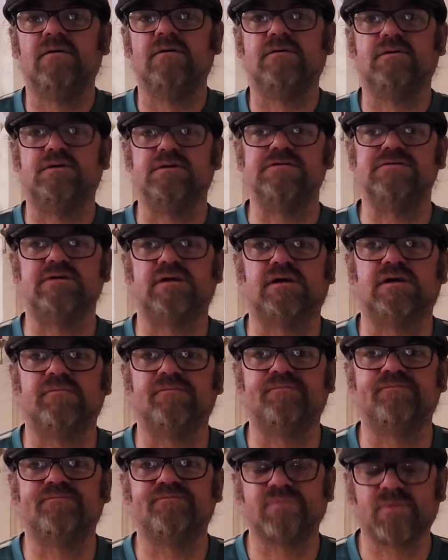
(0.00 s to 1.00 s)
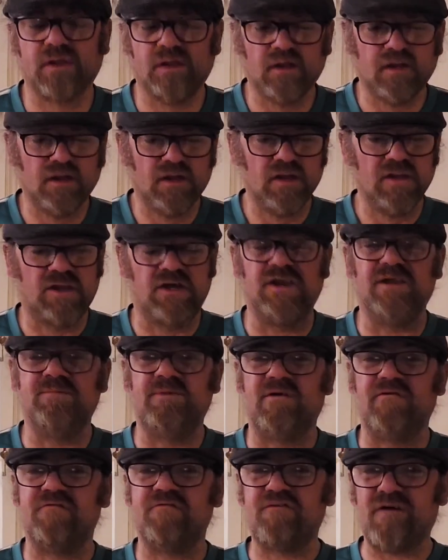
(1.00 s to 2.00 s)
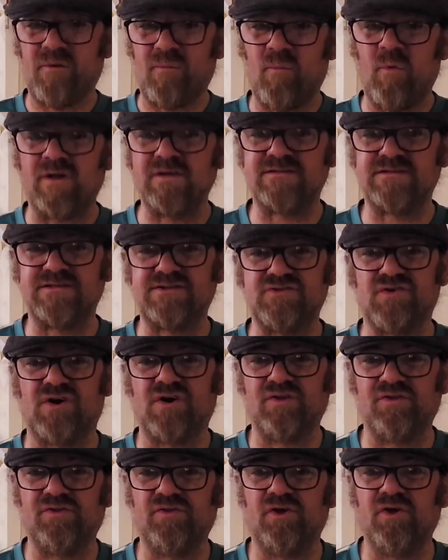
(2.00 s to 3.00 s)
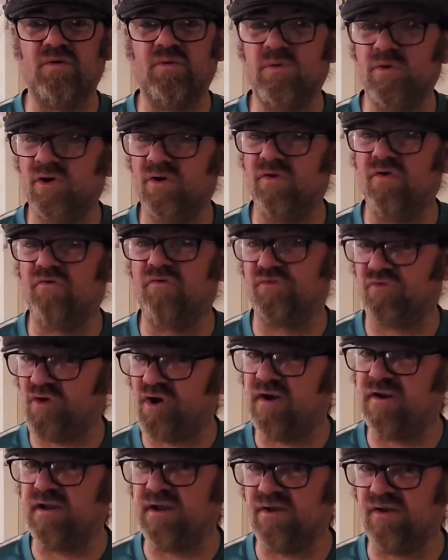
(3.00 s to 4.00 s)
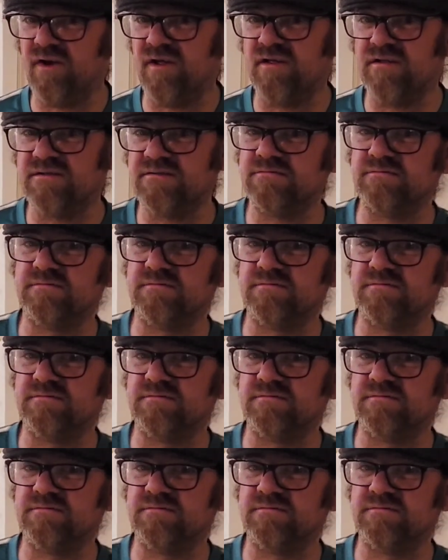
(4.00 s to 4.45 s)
which is going to be a fun one to try and do on a Friday night.